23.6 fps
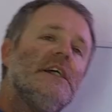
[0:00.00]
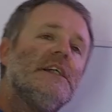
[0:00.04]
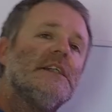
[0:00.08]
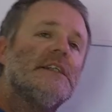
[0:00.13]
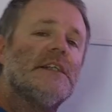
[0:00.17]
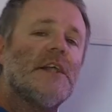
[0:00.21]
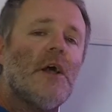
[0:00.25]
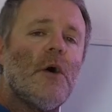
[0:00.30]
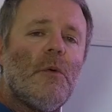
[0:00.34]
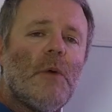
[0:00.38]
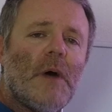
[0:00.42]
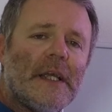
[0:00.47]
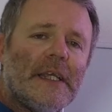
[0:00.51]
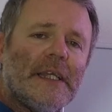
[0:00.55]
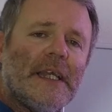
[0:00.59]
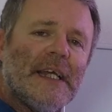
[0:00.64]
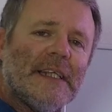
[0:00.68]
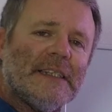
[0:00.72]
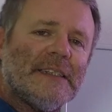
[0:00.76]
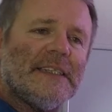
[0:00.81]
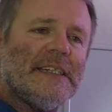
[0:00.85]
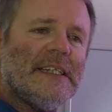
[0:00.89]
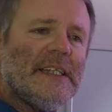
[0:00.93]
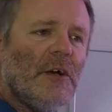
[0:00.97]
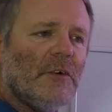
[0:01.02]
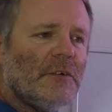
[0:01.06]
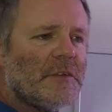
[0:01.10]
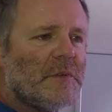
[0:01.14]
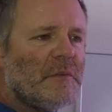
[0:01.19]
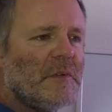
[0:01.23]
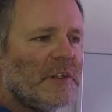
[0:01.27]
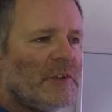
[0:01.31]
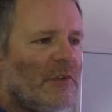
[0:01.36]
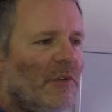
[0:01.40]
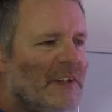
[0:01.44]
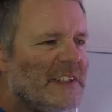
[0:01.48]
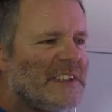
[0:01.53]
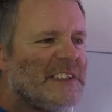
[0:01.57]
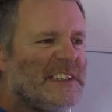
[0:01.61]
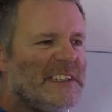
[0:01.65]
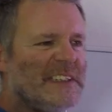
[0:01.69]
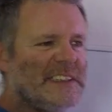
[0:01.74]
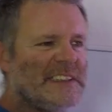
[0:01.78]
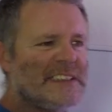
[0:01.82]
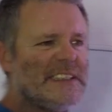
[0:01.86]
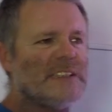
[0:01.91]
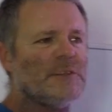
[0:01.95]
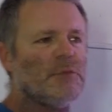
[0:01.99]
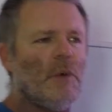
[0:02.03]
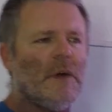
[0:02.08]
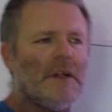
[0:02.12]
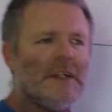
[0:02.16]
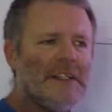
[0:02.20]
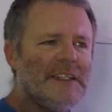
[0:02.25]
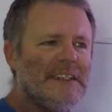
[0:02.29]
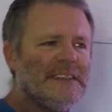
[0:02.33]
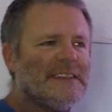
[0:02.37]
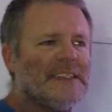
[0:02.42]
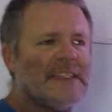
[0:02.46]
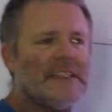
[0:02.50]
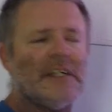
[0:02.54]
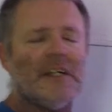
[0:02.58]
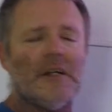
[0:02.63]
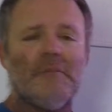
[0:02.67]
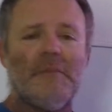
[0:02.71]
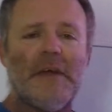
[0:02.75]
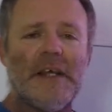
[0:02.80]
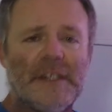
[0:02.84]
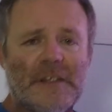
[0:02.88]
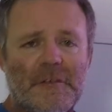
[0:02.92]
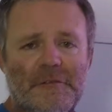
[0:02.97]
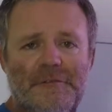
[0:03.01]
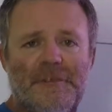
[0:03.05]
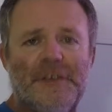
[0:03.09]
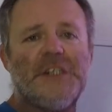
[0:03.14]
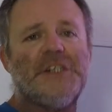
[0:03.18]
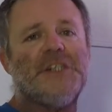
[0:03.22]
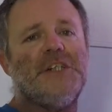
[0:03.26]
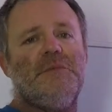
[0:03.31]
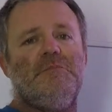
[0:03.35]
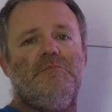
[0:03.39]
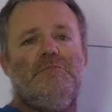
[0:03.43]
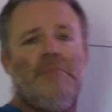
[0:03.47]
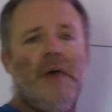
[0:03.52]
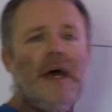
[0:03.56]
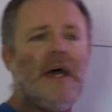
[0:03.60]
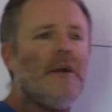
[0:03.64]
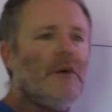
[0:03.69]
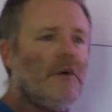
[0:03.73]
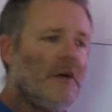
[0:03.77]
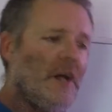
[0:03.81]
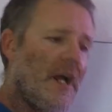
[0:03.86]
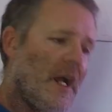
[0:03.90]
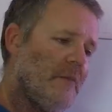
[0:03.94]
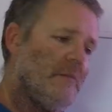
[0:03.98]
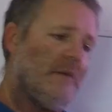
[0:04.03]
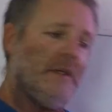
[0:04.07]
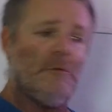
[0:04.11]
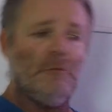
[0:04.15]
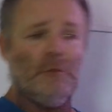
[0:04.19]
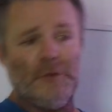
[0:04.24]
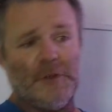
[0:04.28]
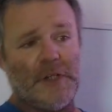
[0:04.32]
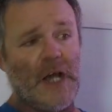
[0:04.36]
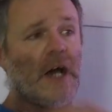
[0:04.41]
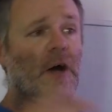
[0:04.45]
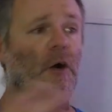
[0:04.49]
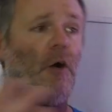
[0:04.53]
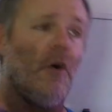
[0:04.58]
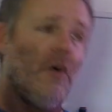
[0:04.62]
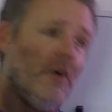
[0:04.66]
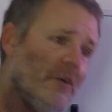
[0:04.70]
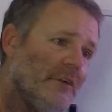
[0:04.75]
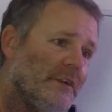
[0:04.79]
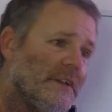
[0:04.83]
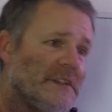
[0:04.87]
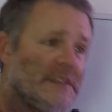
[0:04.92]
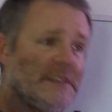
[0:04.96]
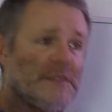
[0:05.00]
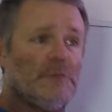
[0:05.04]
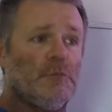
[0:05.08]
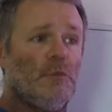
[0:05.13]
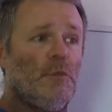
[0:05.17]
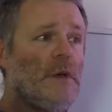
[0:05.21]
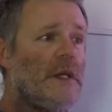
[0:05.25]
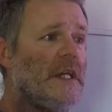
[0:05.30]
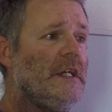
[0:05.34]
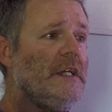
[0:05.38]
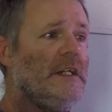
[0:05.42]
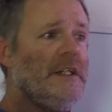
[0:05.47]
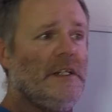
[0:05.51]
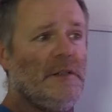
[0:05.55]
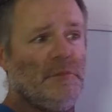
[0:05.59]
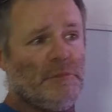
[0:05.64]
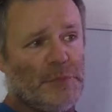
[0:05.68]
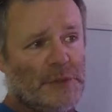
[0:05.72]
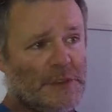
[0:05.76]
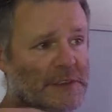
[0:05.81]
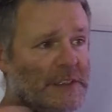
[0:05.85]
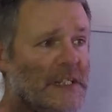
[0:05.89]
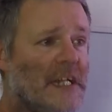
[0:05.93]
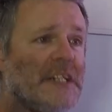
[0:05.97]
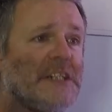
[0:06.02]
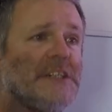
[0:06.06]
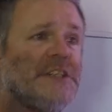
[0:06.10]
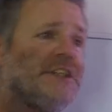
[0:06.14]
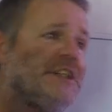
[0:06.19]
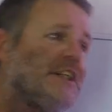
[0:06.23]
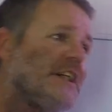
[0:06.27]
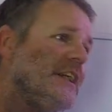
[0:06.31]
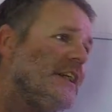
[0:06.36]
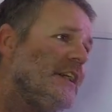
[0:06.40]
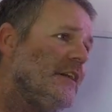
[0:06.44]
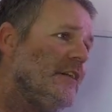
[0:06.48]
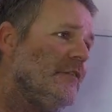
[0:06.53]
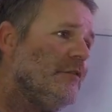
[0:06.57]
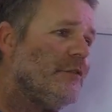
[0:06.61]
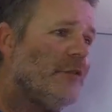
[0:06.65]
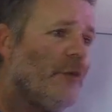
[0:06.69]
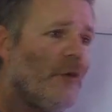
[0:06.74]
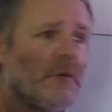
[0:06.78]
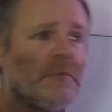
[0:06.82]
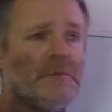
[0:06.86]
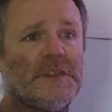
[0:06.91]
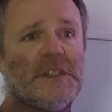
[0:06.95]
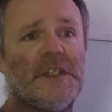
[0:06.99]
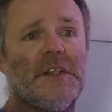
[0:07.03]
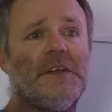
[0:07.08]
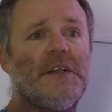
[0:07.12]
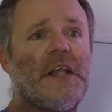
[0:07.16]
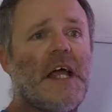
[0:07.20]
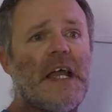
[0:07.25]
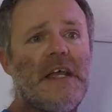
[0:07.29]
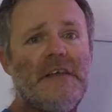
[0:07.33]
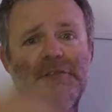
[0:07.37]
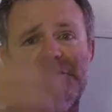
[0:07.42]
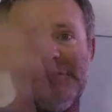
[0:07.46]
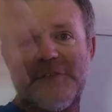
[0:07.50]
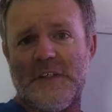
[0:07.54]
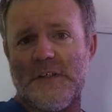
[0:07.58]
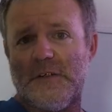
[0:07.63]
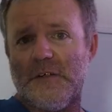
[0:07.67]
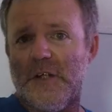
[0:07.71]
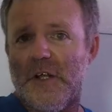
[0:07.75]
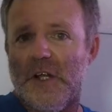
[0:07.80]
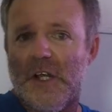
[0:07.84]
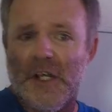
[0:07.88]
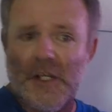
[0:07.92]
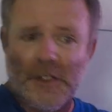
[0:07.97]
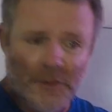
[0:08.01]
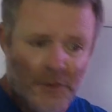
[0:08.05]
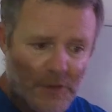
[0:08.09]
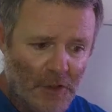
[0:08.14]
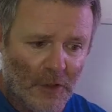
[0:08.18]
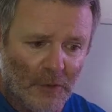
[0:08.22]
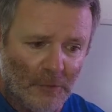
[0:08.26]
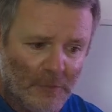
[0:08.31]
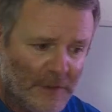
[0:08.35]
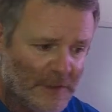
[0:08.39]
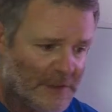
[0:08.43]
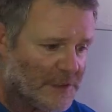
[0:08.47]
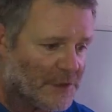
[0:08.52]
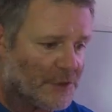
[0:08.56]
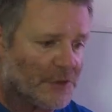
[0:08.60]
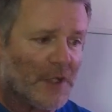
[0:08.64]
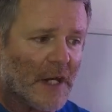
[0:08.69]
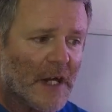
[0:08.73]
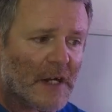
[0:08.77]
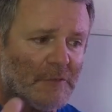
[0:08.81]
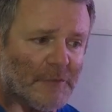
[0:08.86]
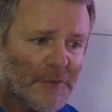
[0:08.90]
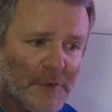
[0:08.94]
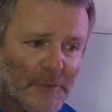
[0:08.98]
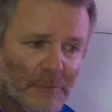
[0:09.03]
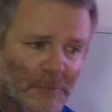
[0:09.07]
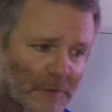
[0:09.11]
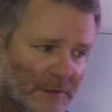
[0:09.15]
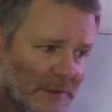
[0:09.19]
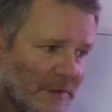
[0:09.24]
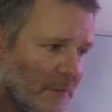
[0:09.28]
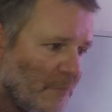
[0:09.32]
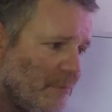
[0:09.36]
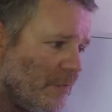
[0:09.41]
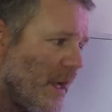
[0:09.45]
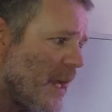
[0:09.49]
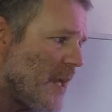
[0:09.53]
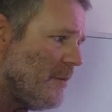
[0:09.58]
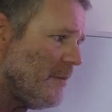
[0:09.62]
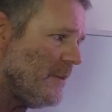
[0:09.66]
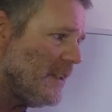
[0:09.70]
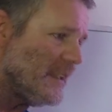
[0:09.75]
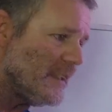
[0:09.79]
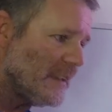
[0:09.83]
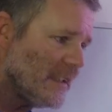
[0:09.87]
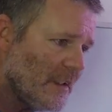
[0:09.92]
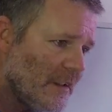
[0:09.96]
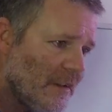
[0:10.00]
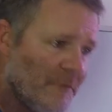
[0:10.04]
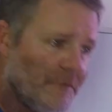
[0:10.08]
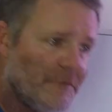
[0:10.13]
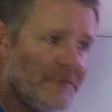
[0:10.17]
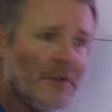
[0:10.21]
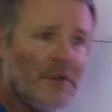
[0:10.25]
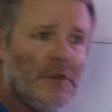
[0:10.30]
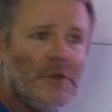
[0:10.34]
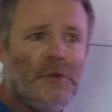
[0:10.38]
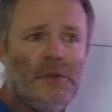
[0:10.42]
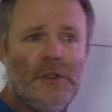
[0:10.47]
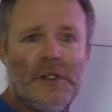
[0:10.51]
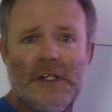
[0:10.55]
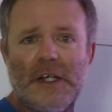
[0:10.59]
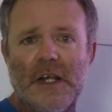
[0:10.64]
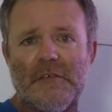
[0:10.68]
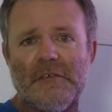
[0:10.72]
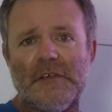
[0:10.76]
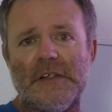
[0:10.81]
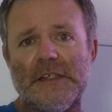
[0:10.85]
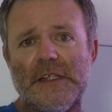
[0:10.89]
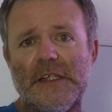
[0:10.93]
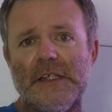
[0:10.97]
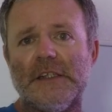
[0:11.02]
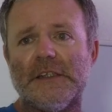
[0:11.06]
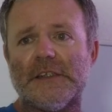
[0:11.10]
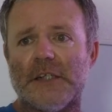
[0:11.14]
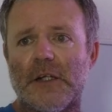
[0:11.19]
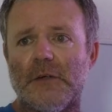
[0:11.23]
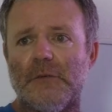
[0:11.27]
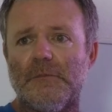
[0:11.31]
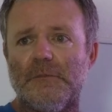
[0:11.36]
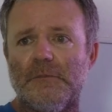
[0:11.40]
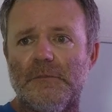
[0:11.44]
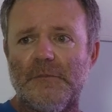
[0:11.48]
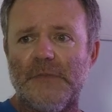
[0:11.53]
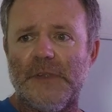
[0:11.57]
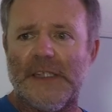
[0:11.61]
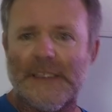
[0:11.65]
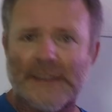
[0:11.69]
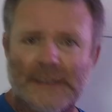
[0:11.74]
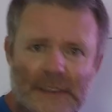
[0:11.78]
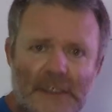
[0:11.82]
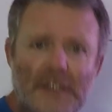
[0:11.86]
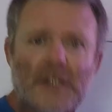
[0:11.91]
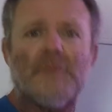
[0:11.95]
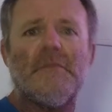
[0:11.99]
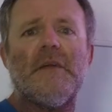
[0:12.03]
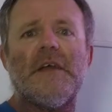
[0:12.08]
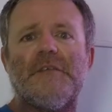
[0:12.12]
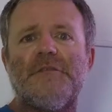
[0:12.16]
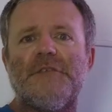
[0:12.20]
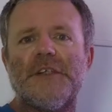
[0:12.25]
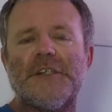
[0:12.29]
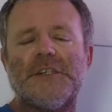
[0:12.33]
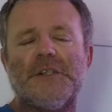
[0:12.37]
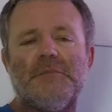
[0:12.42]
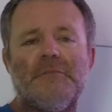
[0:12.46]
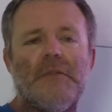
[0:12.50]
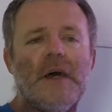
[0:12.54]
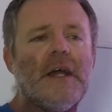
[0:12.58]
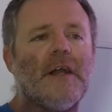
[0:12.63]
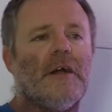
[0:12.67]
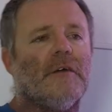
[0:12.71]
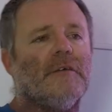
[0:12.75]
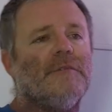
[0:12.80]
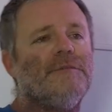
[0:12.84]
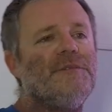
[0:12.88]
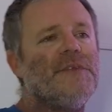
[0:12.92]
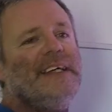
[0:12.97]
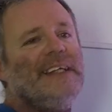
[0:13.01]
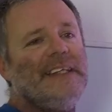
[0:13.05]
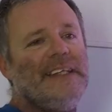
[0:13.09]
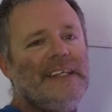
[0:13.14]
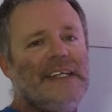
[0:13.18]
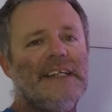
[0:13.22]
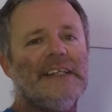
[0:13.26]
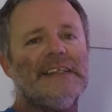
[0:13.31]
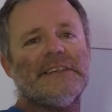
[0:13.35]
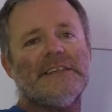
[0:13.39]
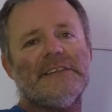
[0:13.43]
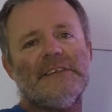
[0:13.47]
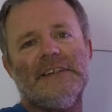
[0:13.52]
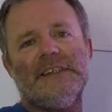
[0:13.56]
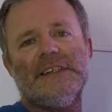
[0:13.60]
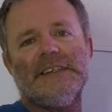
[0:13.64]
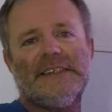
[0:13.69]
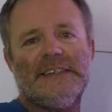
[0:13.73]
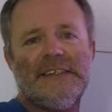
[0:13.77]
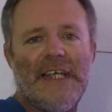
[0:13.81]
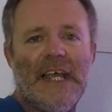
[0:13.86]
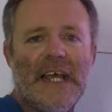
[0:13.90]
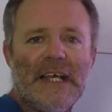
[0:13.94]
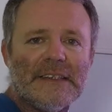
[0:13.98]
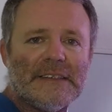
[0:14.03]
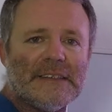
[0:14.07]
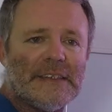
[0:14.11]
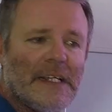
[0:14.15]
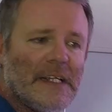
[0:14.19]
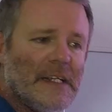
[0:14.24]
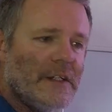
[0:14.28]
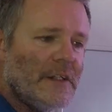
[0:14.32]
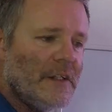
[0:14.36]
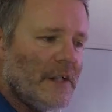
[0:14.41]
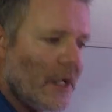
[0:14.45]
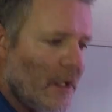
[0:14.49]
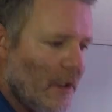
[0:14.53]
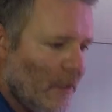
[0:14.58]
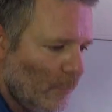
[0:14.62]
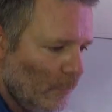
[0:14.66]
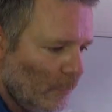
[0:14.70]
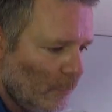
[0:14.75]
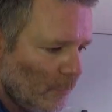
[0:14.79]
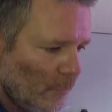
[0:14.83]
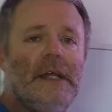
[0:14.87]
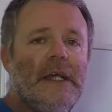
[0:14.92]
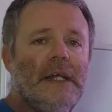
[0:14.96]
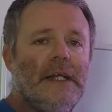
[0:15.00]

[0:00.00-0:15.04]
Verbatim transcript: So I guess the ultimate question is, is well, is it going to make the fishing better? I mean, we got all this weed and protection and forms of life and, you know, it's traveling with the babies and the food and everything. So is it going to make fishing better? The answer is yes and no.